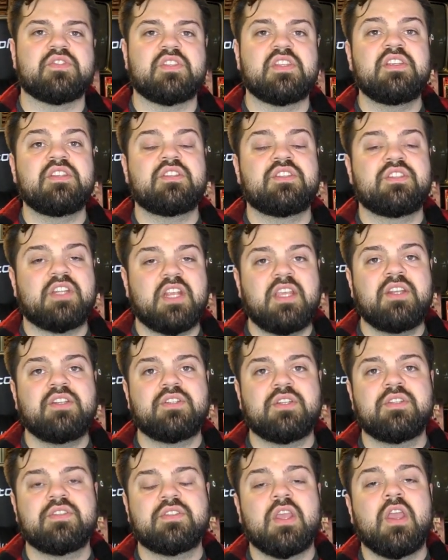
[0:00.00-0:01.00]
These
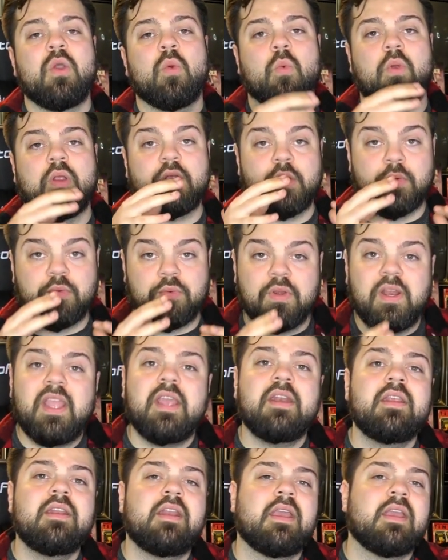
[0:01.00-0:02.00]
changes were
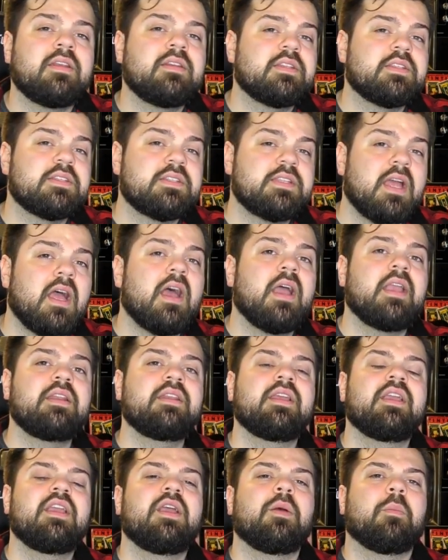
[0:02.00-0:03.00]
created and
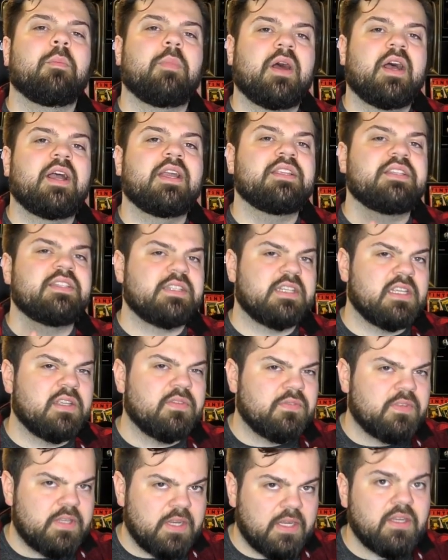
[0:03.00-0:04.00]
designed by
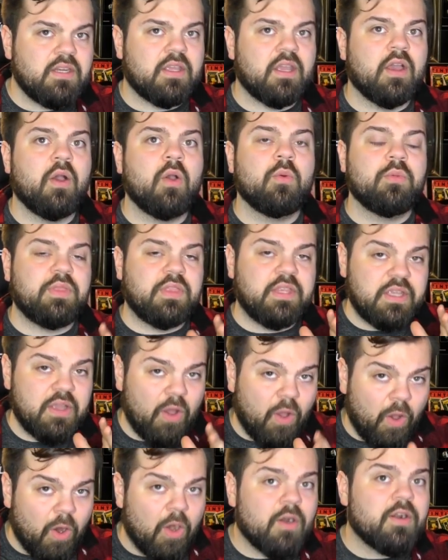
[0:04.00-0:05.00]
Steve Ditko, the
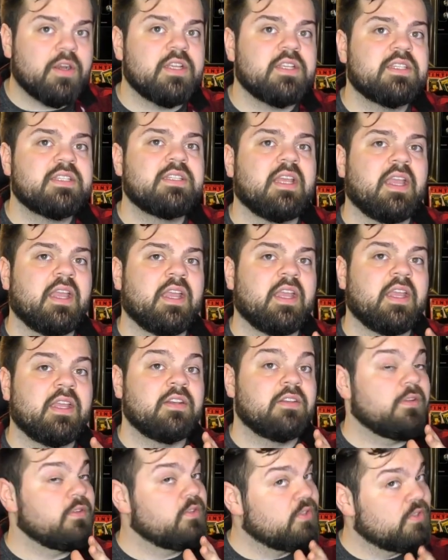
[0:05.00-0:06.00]
artist
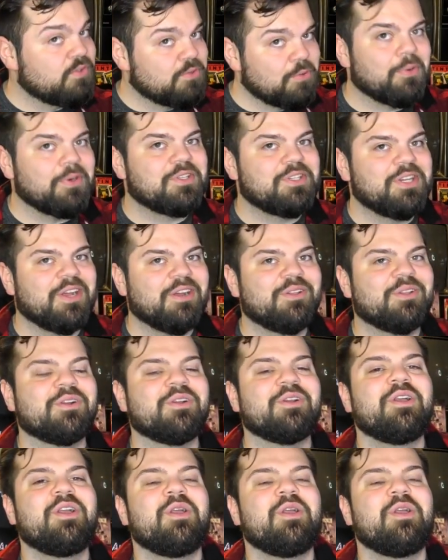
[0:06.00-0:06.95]
and storyteller